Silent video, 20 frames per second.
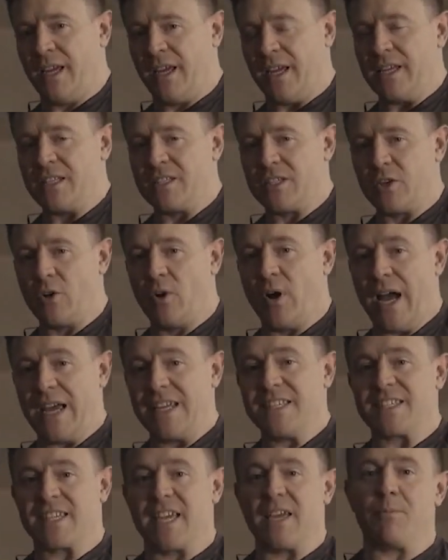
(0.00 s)
into your
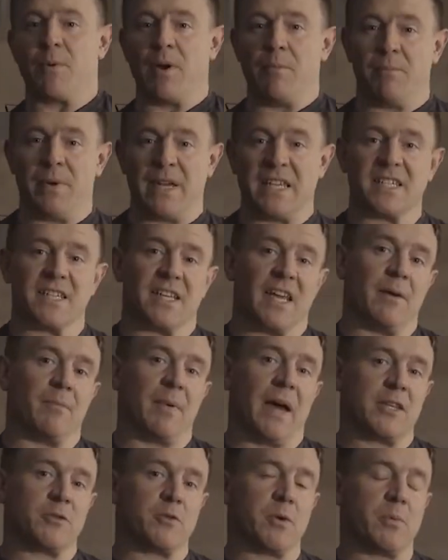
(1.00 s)
A skip and B
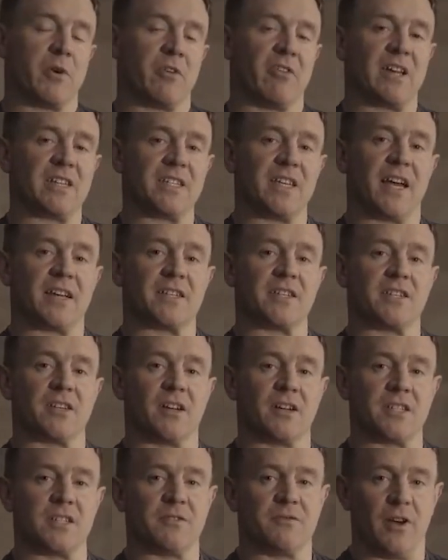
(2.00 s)
skip as we progress the
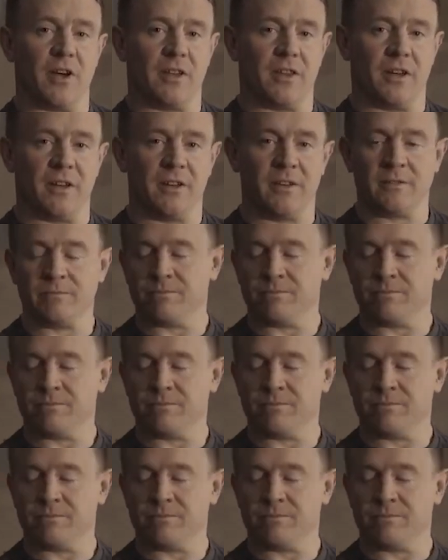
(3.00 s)
exercises further.